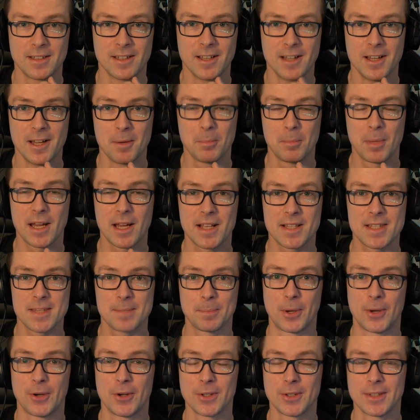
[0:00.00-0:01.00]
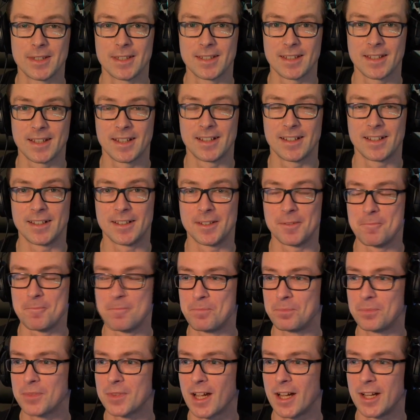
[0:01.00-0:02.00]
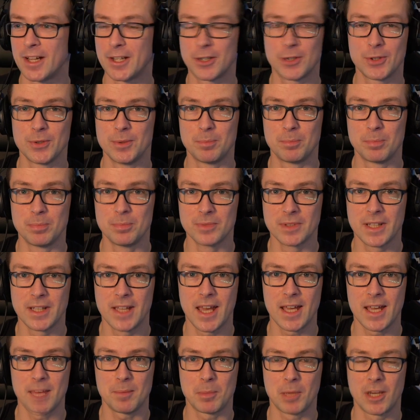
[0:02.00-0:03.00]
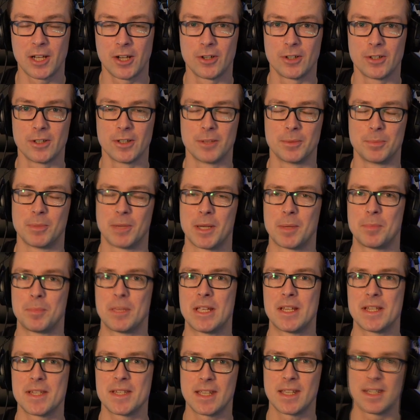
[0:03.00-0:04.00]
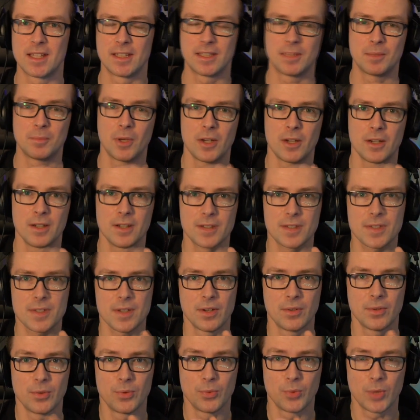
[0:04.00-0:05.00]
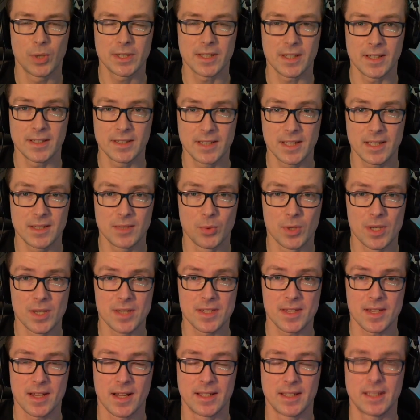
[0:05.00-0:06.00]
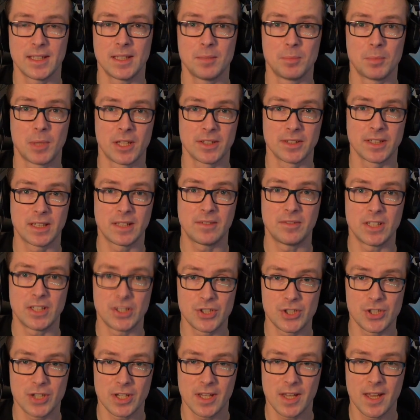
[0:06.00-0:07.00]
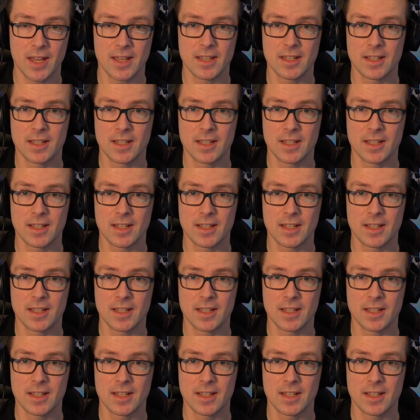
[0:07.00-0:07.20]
bad spot. I couldn't game at all on my PC anymore. So what I did was I emailed EVGA,